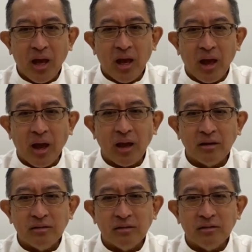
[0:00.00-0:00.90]

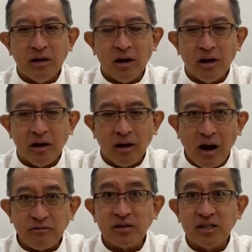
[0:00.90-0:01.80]
And
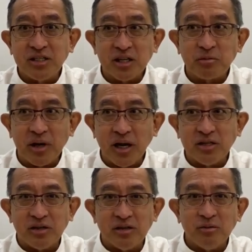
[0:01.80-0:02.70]
after this
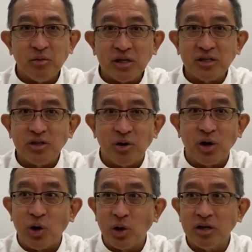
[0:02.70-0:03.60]
explanation, Master Choa
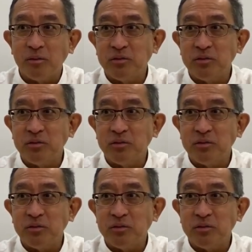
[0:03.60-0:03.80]
rolled up